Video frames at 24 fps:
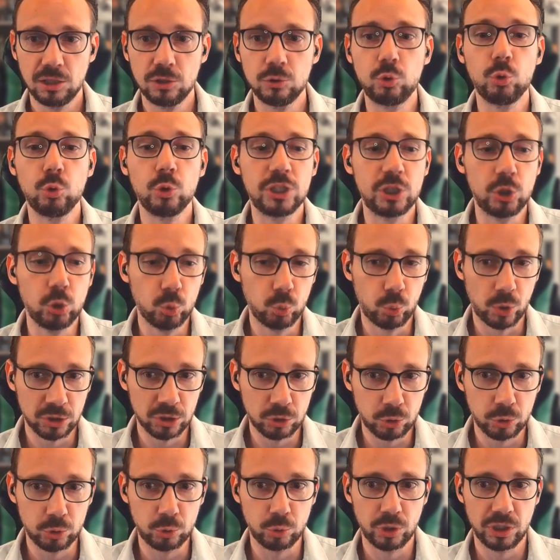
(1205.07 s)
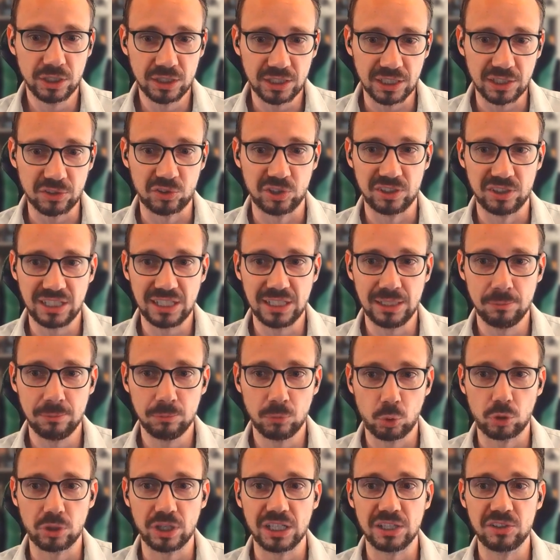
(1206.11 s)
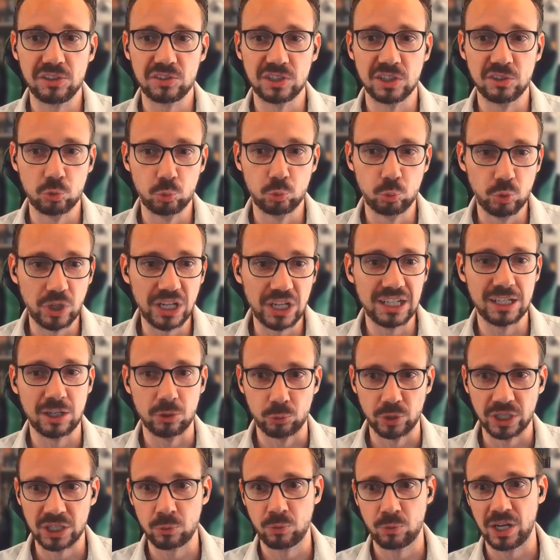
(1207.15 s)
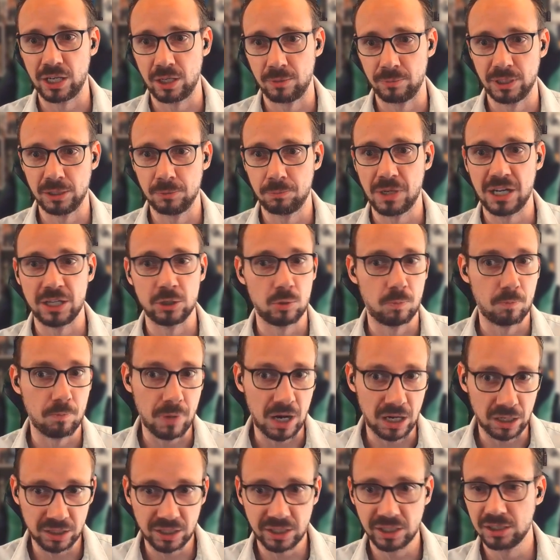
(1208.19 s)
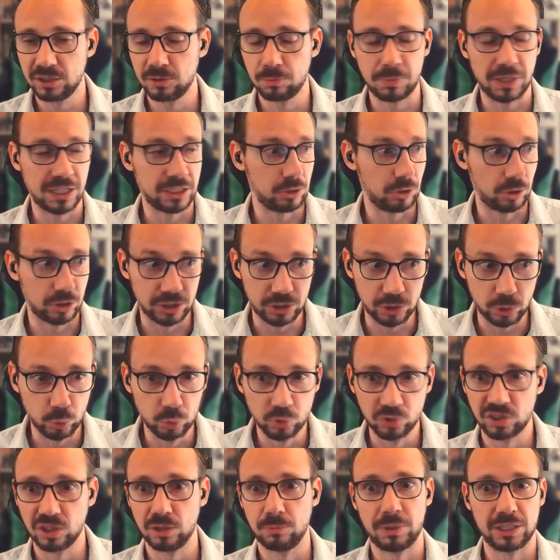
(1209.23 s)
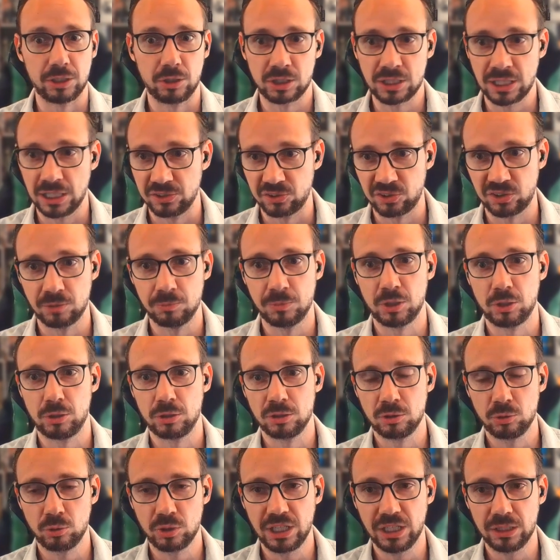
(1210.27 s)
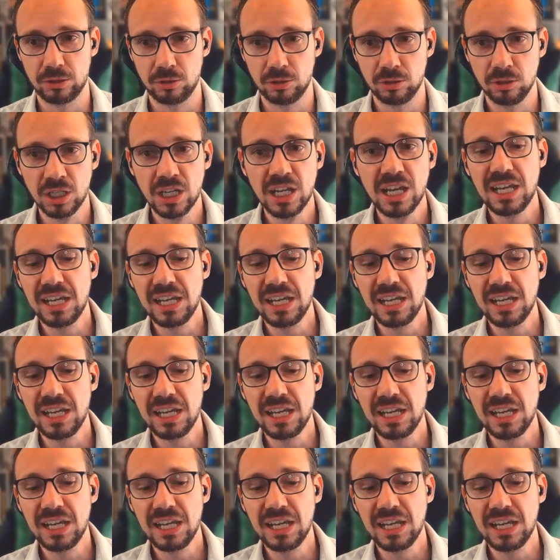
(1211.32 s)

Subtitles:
Do you want to do it as a team, or is this really a requirement by your market, by your user, by your customer altogether?